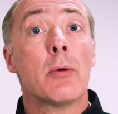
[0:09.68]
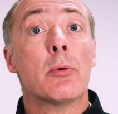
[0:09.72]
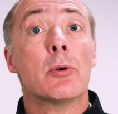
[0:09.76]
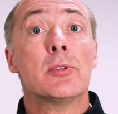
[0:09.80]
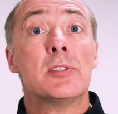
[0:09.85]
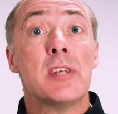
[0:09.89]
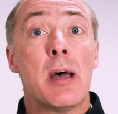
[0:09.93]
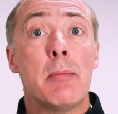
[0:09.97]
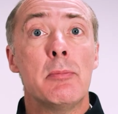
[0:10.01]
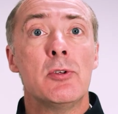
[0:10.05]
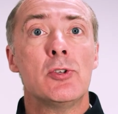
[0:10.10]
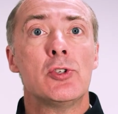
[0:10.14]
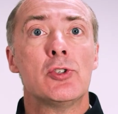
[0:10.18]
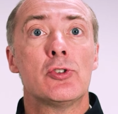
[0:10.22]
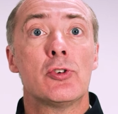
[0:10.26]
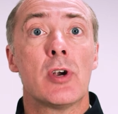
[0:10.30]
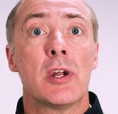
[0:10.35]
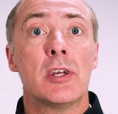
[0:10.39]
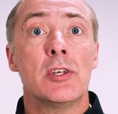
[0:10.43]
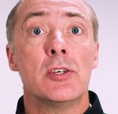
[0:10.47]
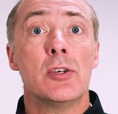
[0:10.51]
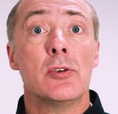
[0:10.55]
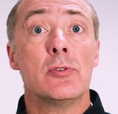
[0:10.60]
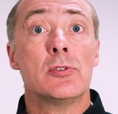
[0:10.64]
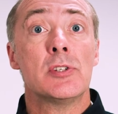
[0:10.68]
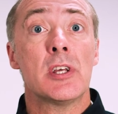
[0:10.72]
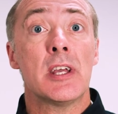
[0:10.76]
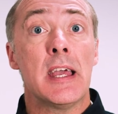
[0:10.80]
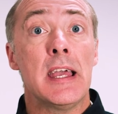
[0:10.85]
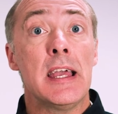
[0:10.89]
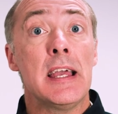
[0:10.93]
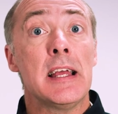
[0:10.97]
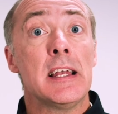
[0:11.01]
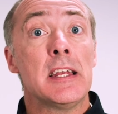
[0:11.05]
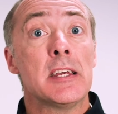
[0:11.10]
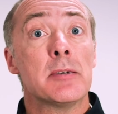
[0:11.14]
will demonstrate using a
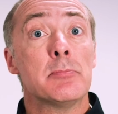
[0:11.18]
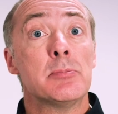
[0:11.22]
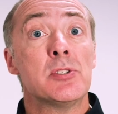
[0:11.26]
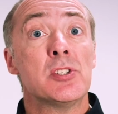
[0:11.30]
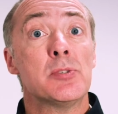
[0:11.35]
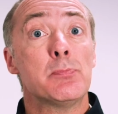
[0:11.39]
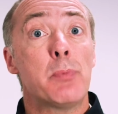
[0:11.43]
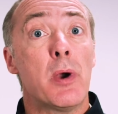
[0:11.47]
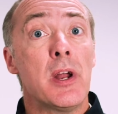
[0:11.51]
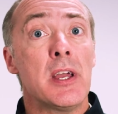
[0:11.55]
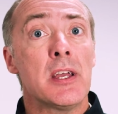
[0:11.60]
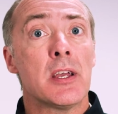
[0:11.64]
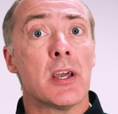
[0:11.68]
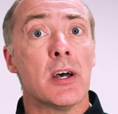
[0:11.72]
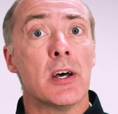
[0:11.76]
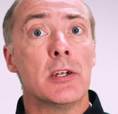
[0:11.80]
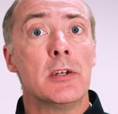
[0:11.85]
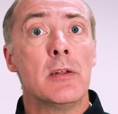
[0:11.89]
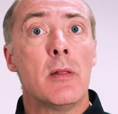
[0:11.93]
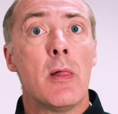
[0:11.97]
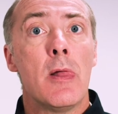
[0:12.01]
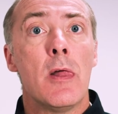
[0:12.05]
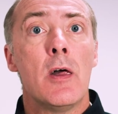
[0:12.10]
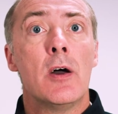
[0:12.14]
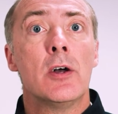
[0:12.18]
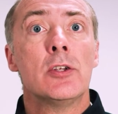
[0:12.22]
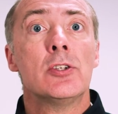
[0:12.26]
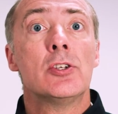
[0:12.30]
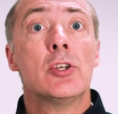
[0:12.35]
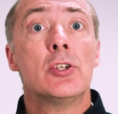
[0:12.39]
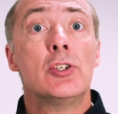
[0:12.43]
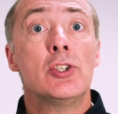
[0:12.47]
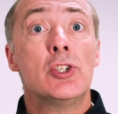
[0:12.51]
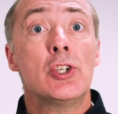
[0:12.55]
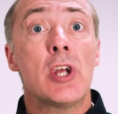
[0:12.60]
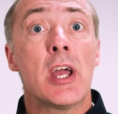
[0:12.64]
helium spray gun to
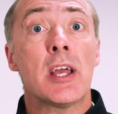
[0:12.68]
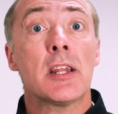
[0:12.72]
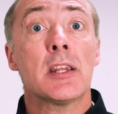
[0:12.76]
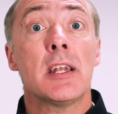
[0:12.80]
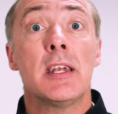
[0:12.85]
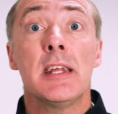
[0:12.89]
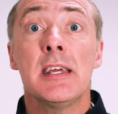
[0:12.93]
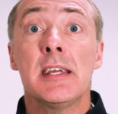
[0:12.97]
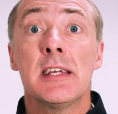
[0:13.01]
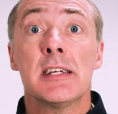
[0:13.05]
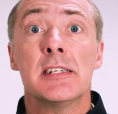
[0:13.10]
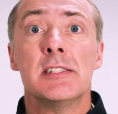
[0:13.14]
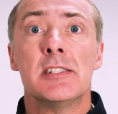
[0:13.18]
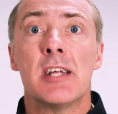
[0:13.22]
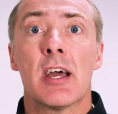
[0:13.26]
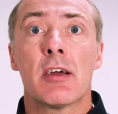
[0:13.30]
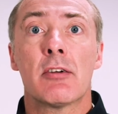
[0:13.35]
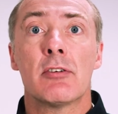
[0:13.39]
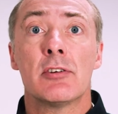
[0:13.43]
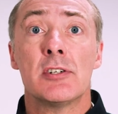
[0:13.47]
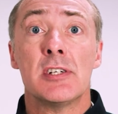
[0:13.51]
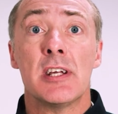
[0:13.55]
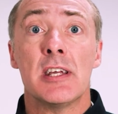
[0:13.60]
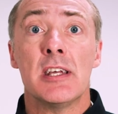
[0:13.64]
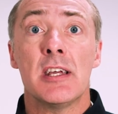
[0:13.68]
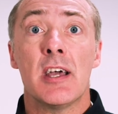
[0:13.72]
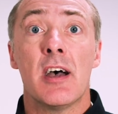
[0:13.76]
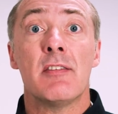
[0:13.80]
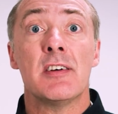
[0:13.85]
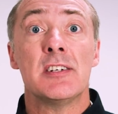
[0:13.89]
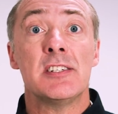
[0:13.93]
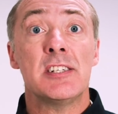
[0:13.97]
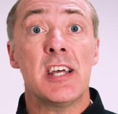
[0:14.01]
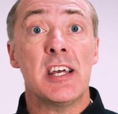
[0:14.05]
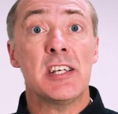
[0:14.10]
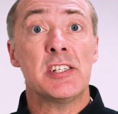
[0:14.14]
check the leak integrity of
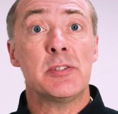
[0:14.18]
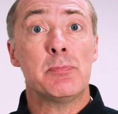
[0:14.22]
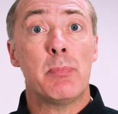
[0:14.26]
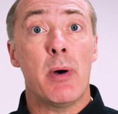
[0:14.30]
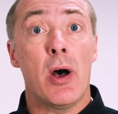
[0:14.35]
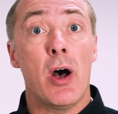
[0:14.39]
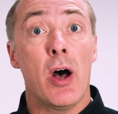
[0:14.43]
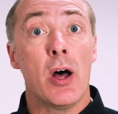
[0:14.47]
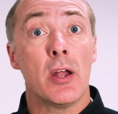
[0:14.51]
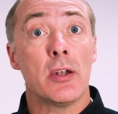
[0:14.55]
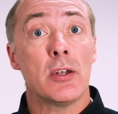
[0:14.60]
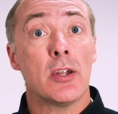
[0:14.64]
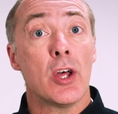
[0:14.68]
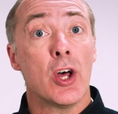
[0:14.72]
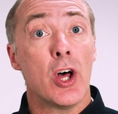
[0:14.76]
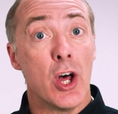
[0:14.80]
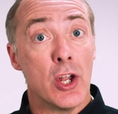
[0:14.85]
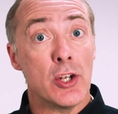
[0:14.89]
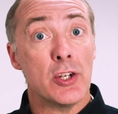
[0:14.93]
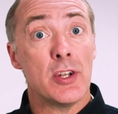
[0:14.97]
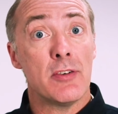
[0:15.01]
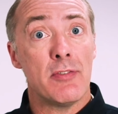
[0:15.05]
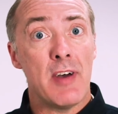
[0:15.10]
a test part under